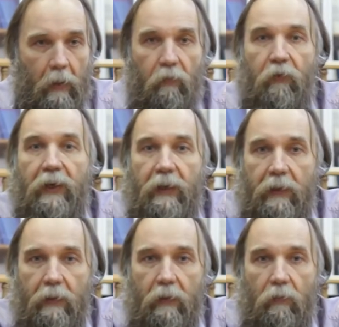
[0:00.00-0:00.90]

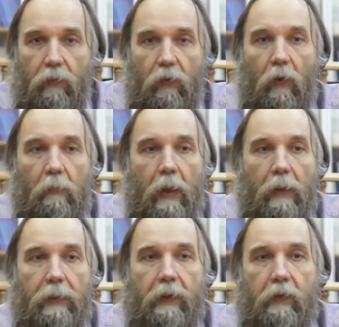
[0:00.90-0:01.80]
free from
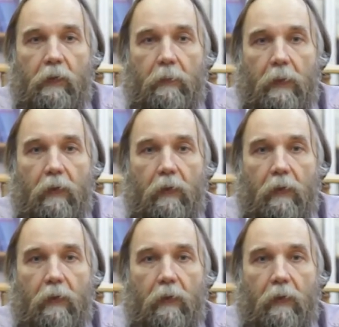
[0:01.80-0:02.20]
this